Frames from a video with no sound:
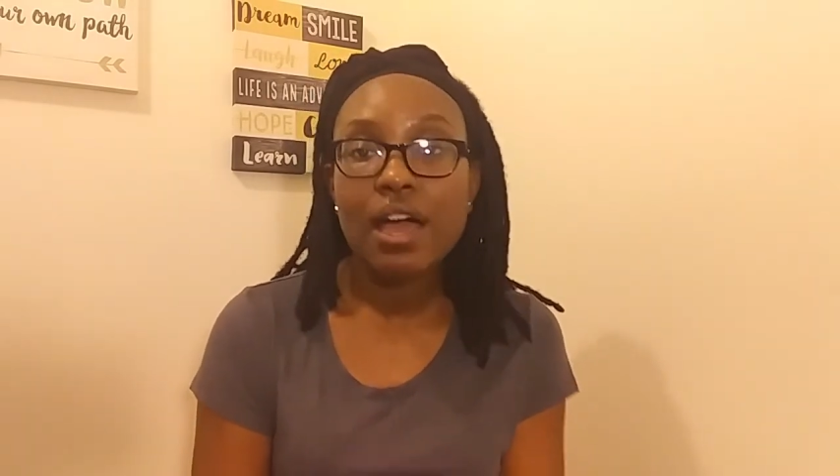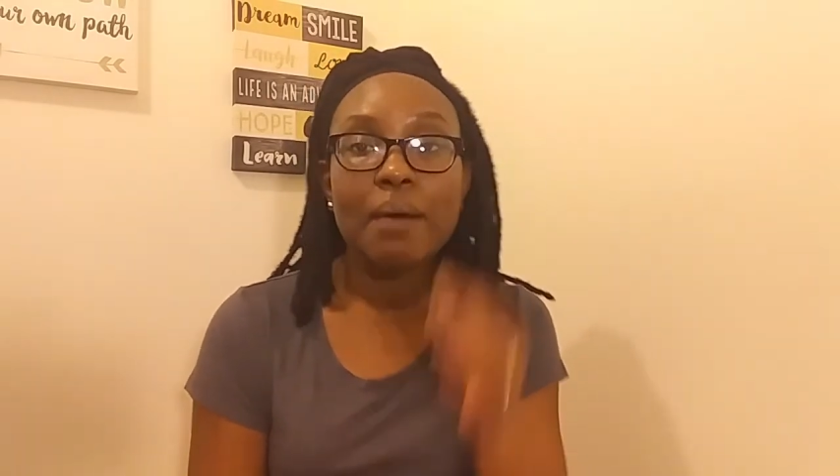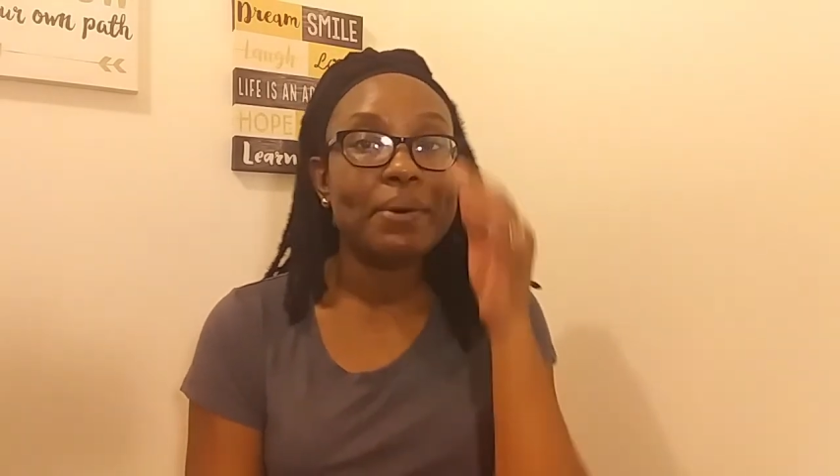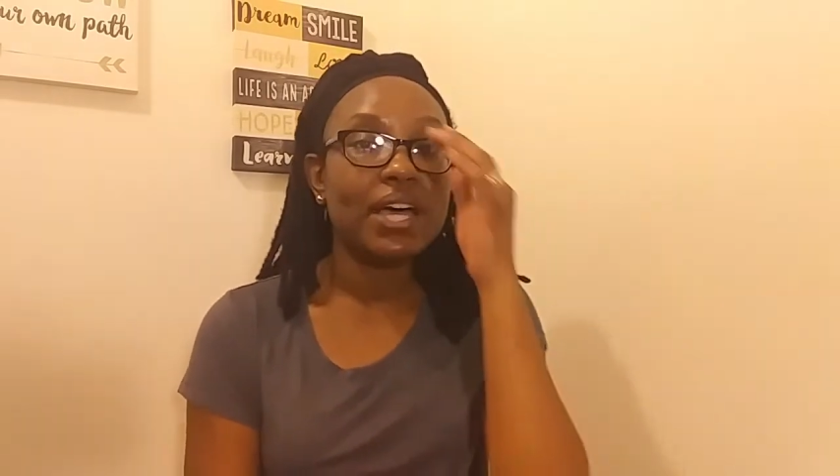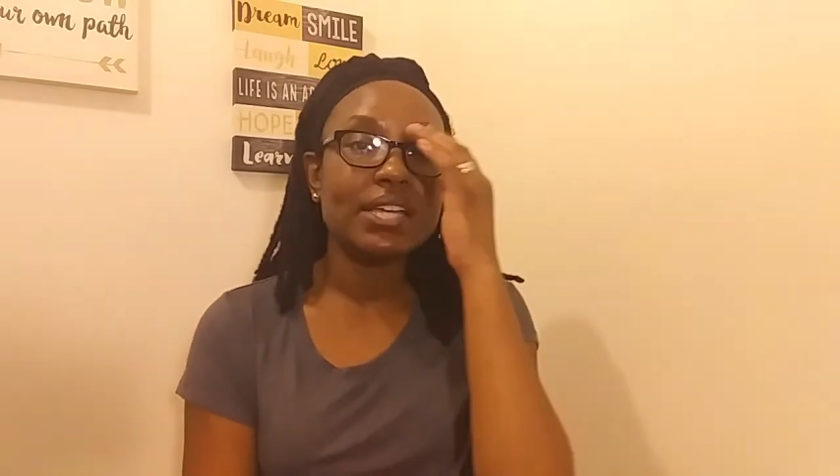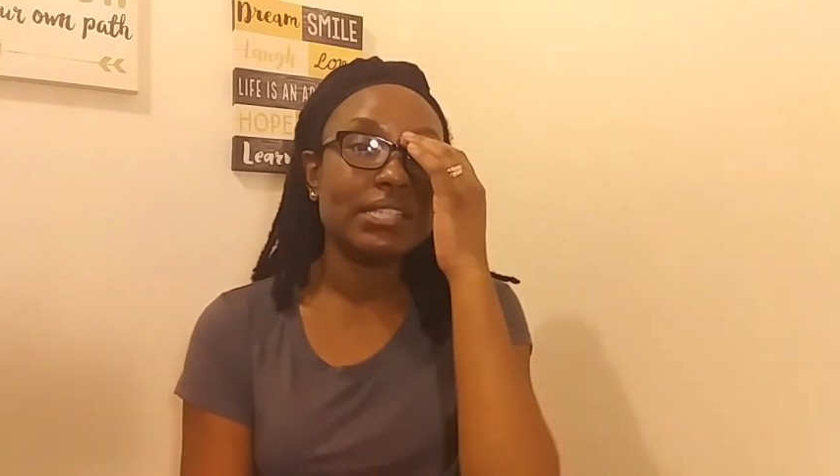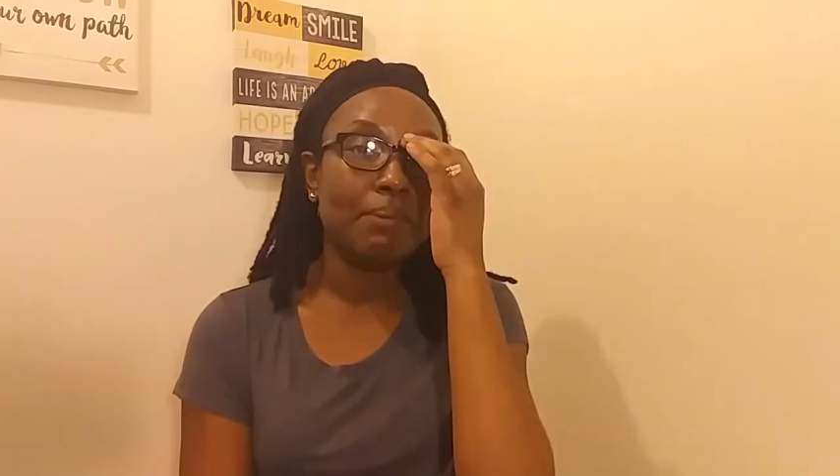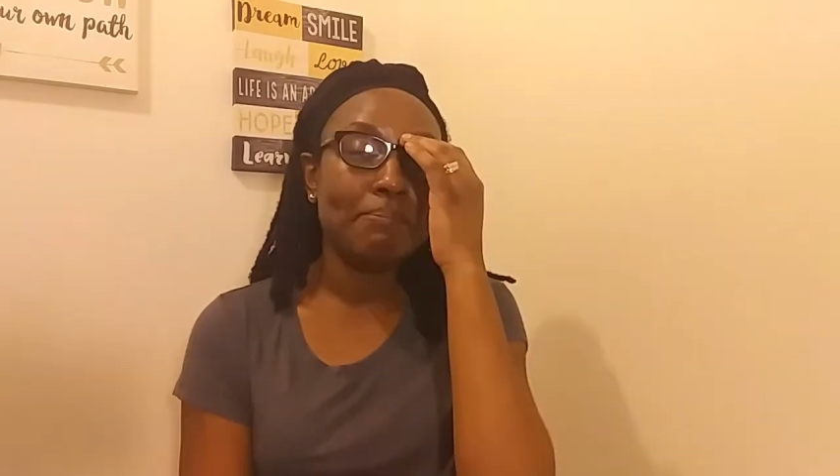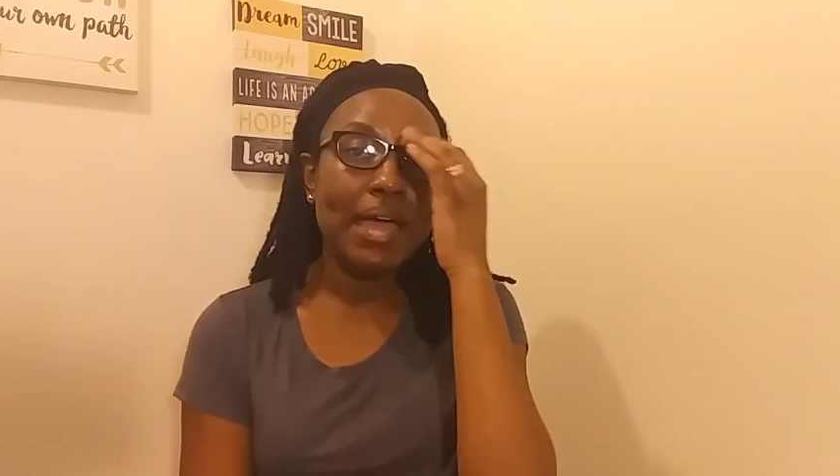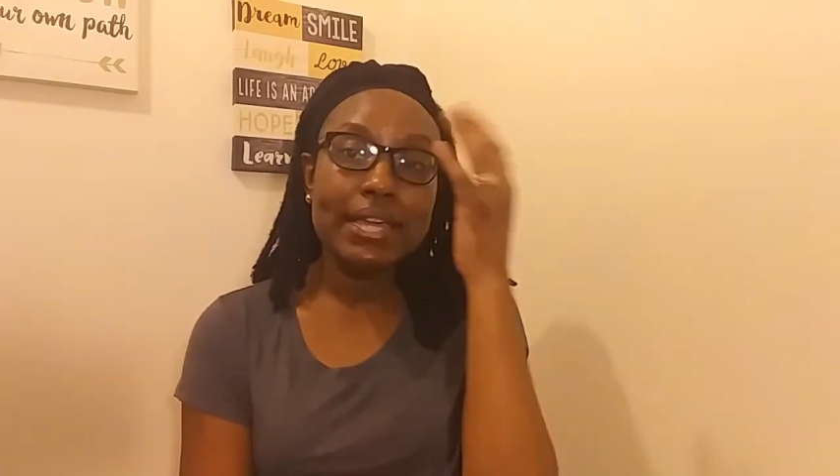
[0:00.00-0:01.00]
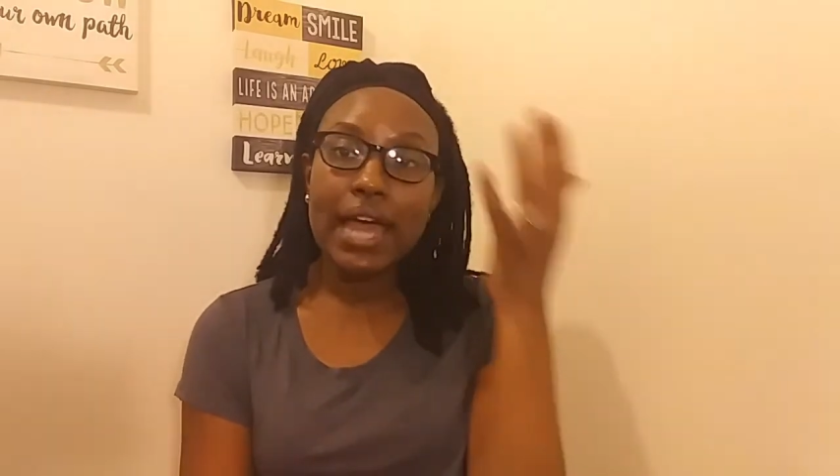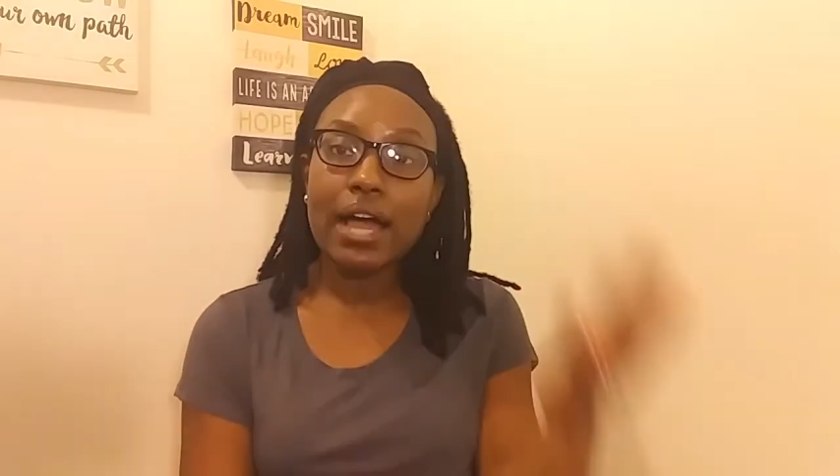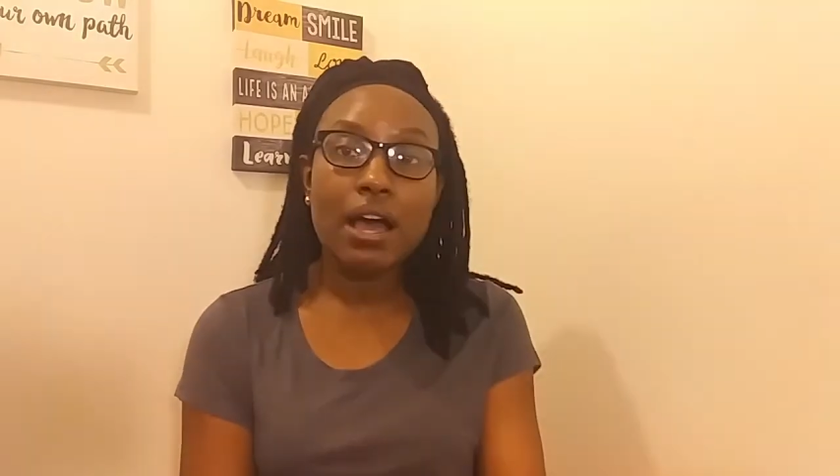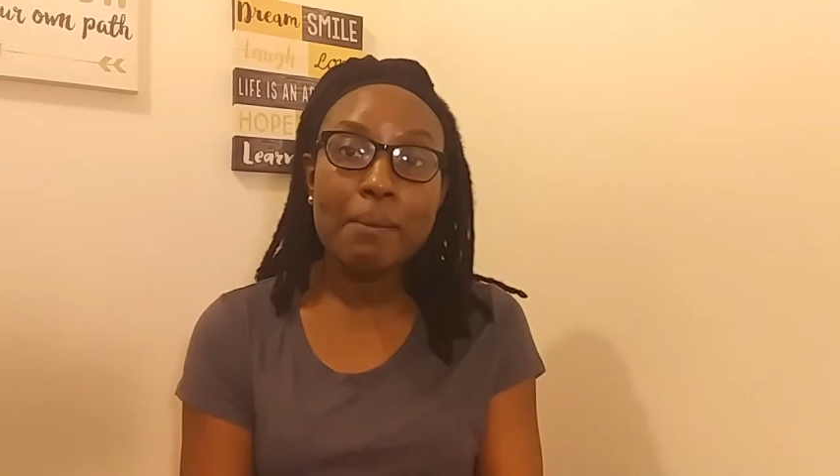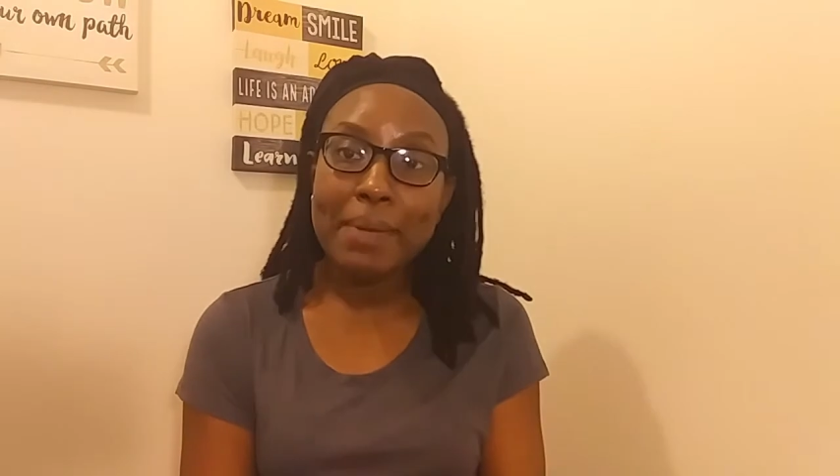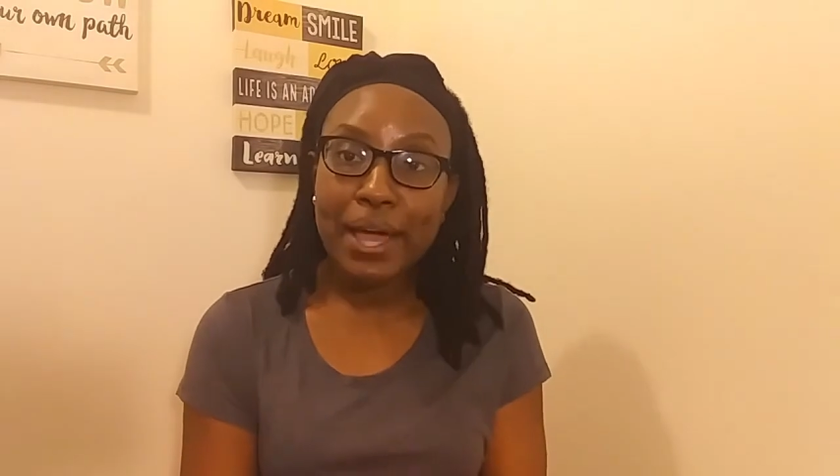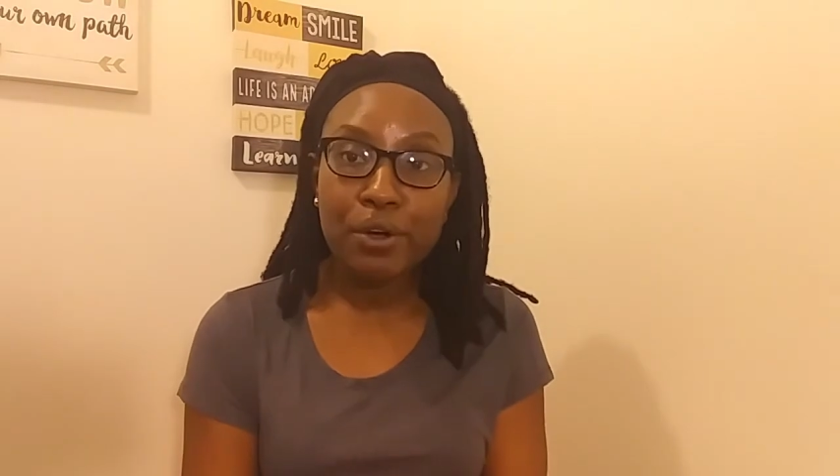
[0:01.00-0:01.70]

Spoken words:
because it may not come back